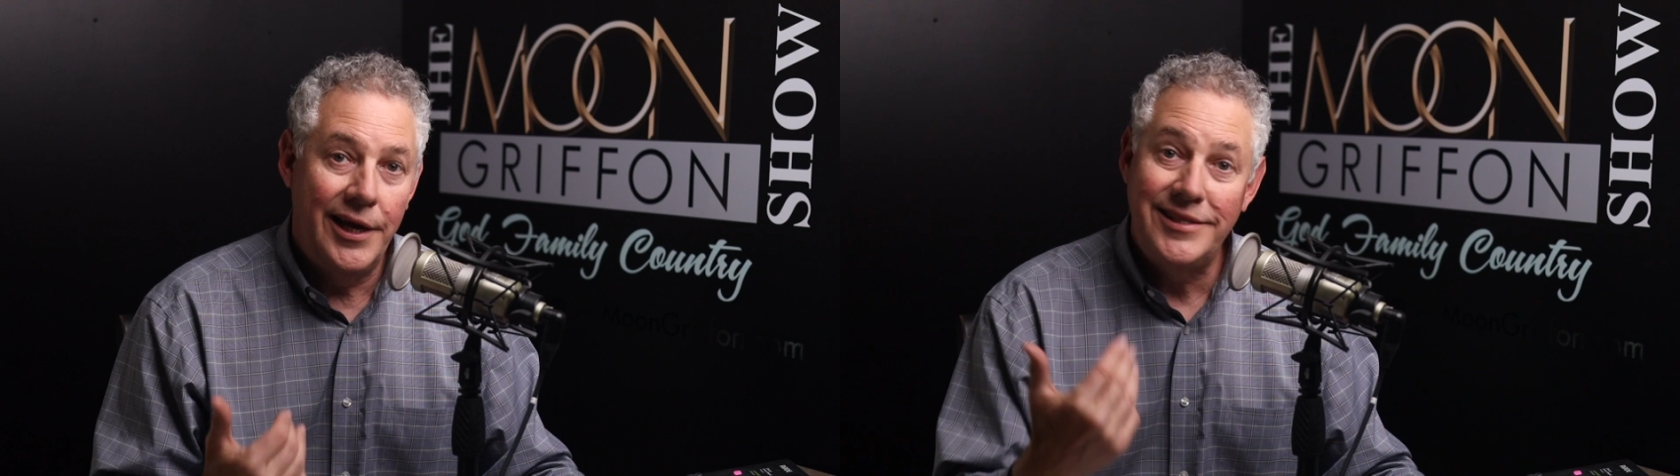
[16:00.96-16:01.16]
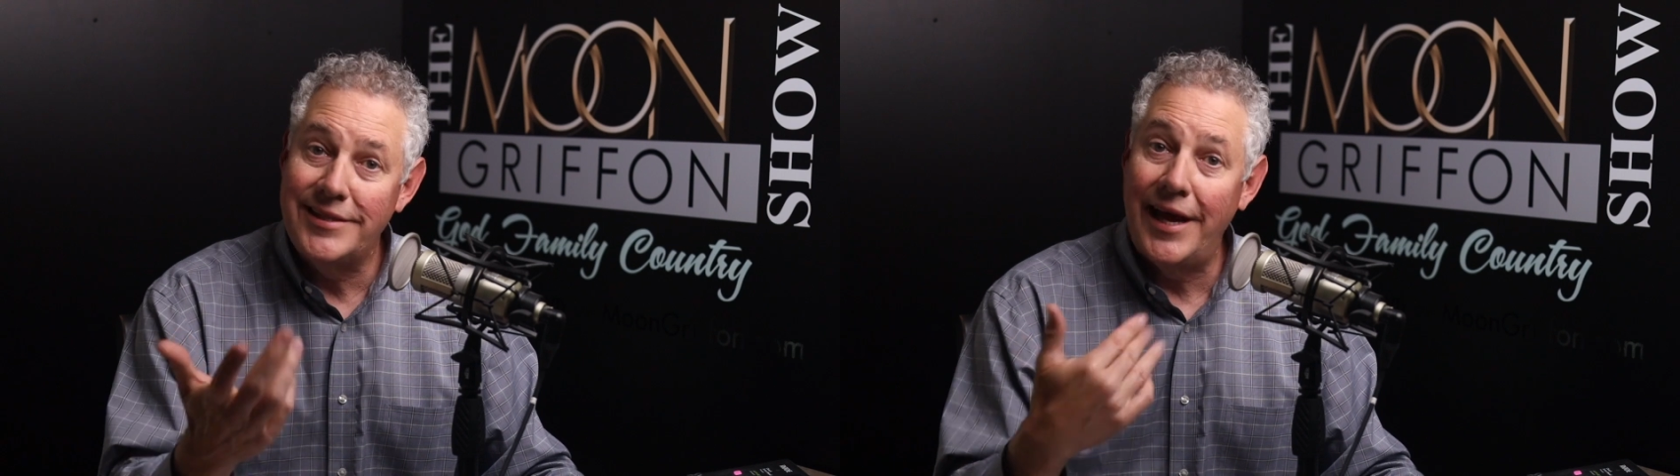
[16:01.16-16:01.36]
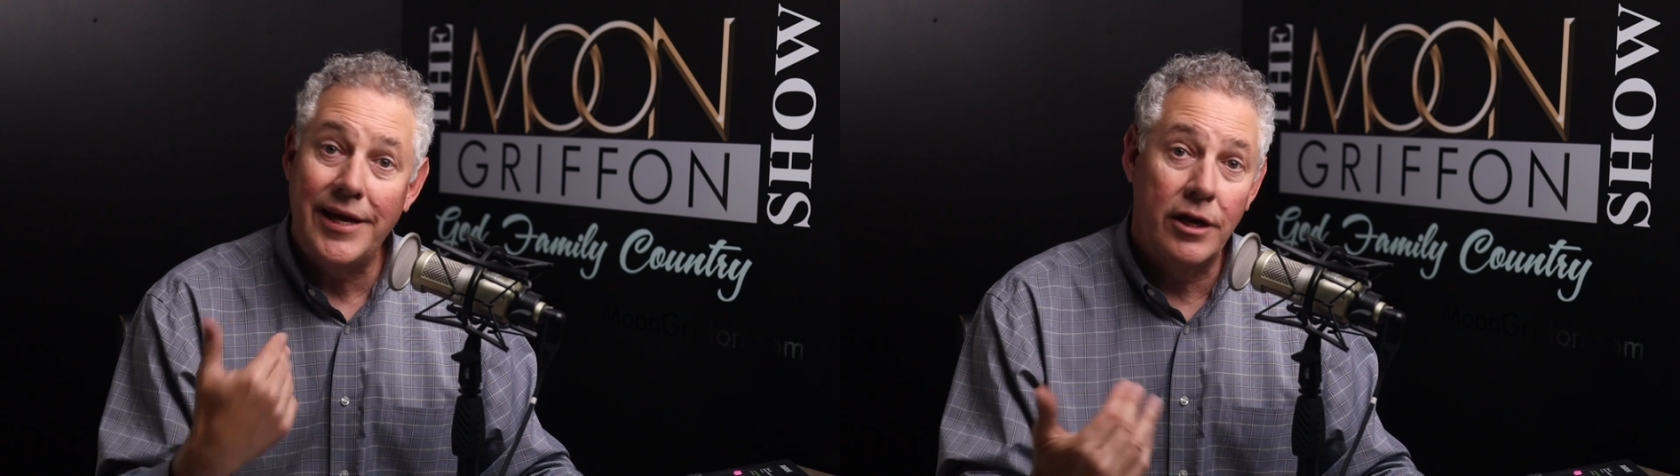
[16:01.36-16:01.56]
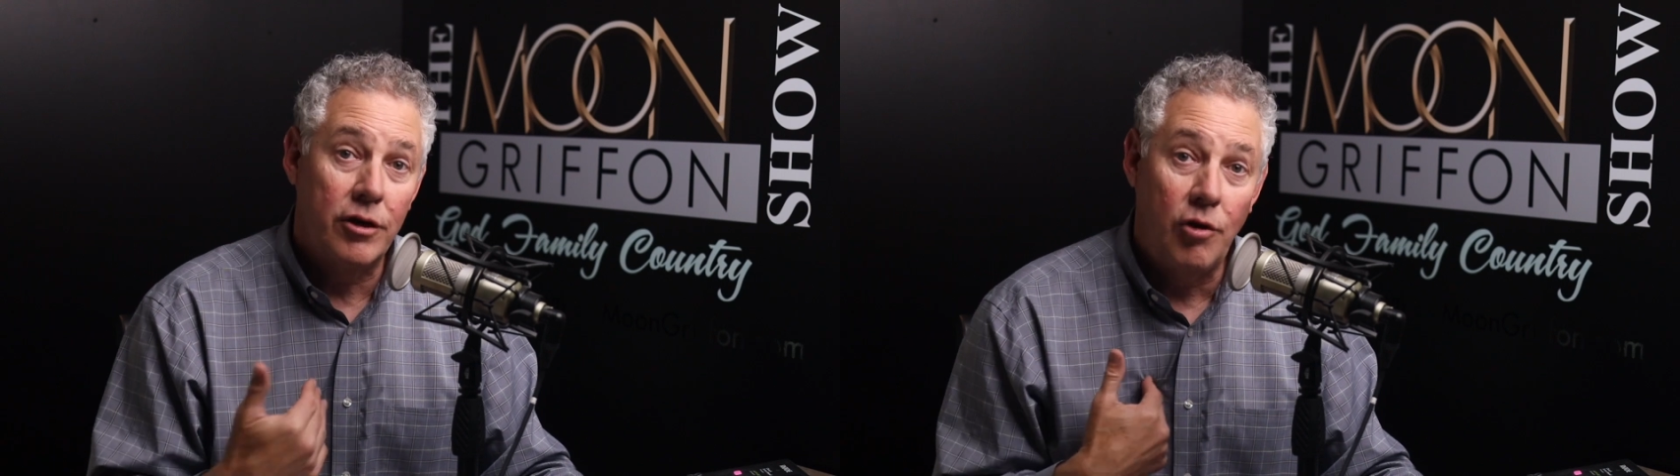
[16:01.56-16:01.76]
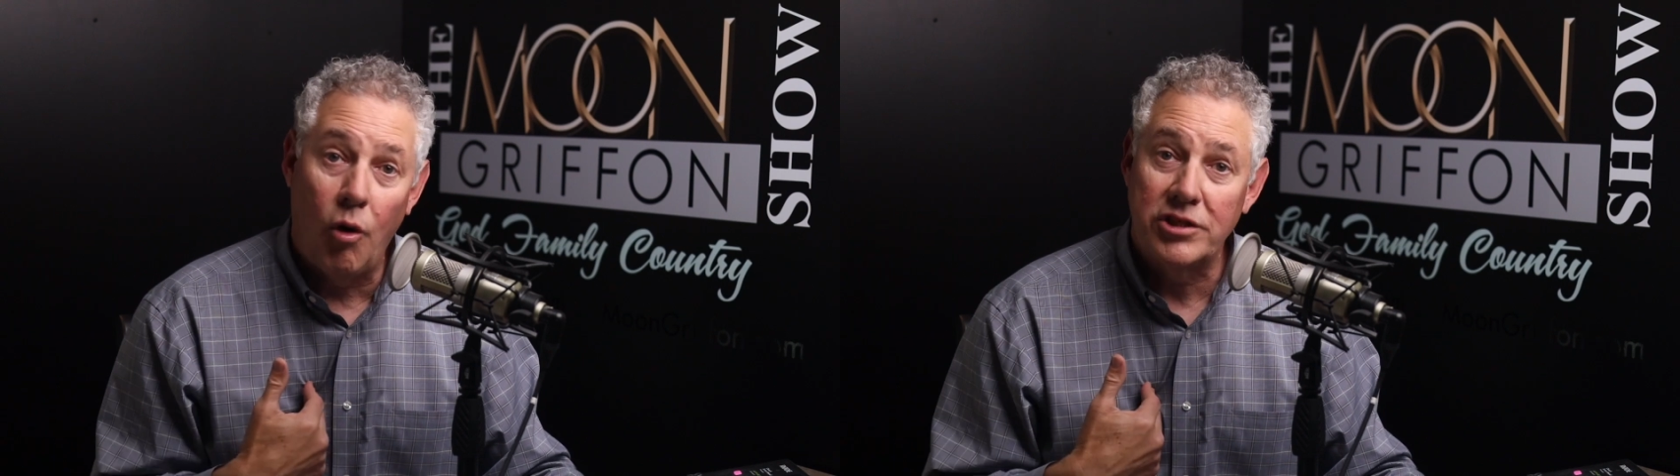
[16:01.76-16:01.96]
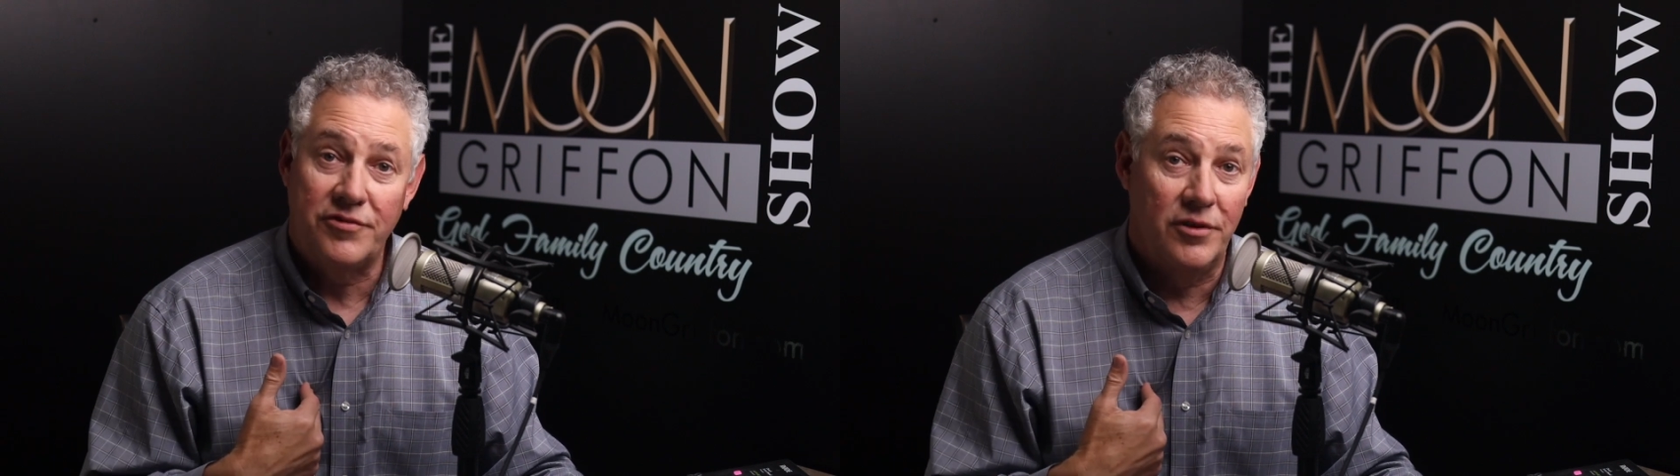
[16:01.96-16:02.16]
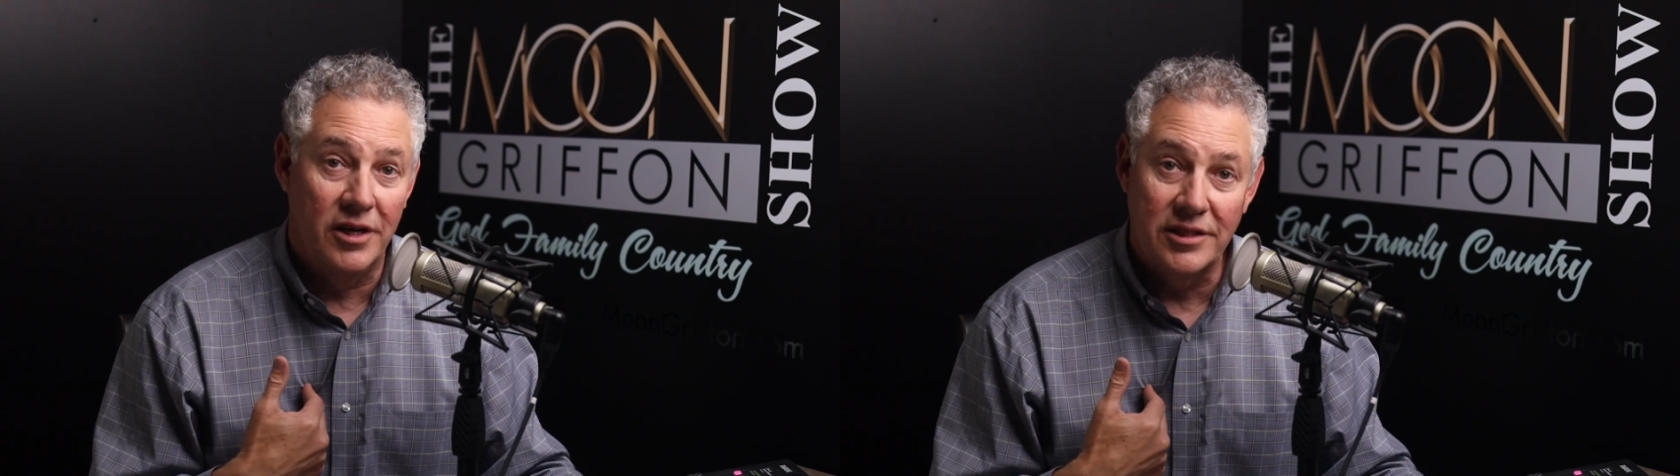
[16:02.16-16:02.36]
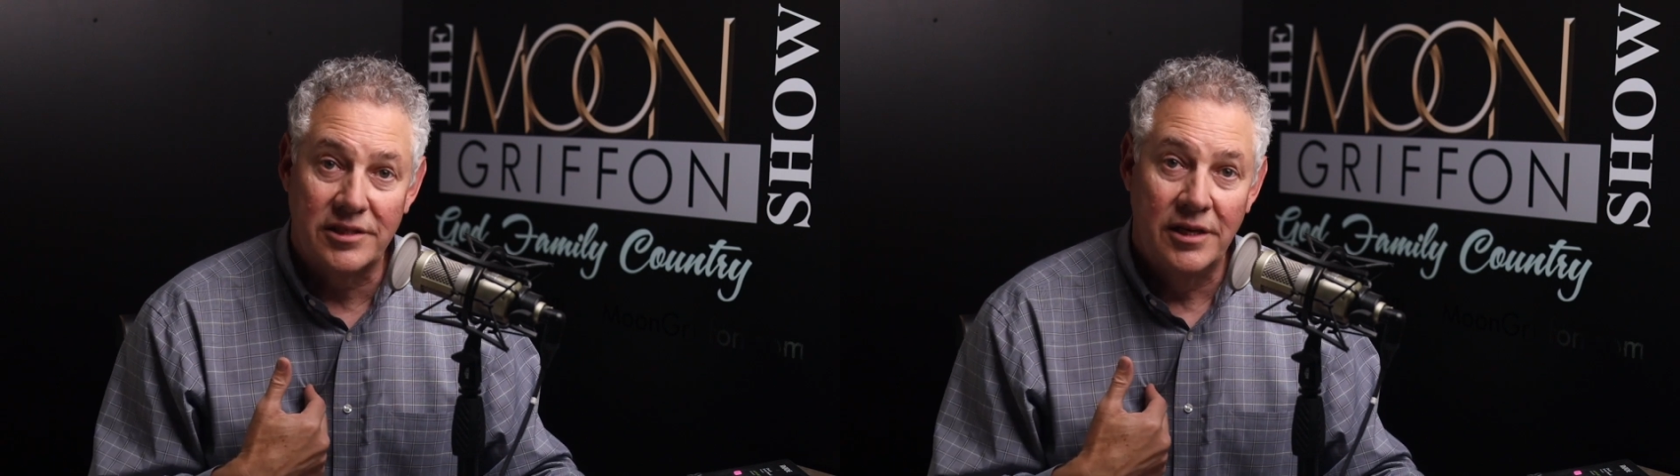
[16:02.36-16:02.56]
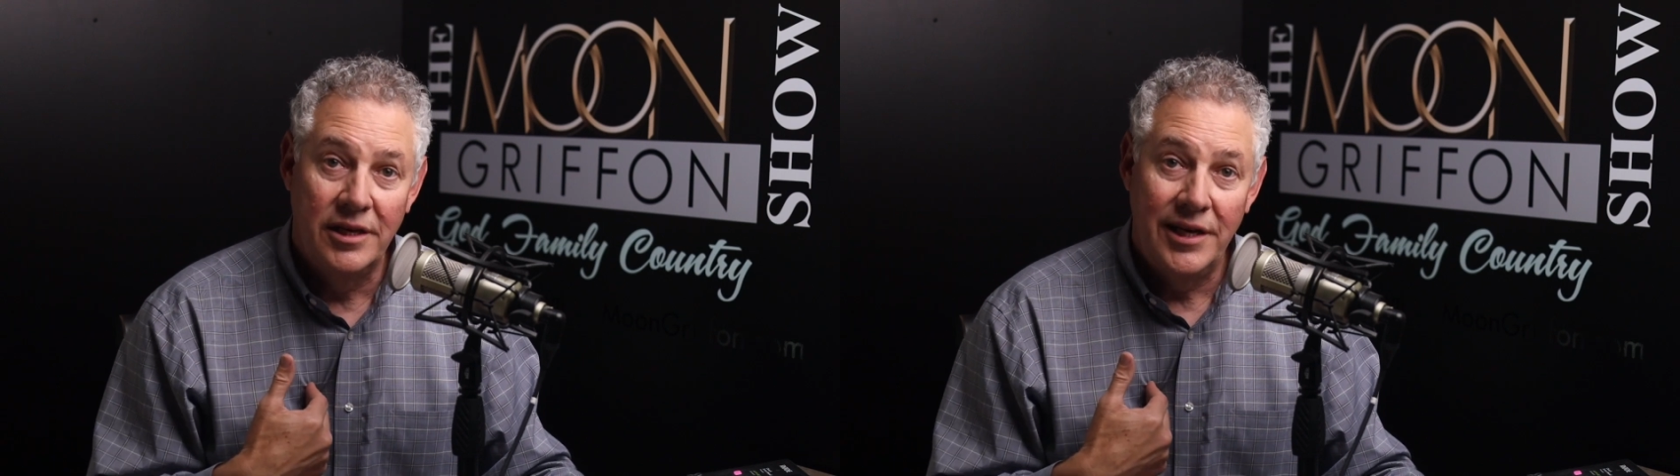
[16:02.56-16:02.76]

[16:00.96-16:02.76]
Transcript: He's taking the darts for us.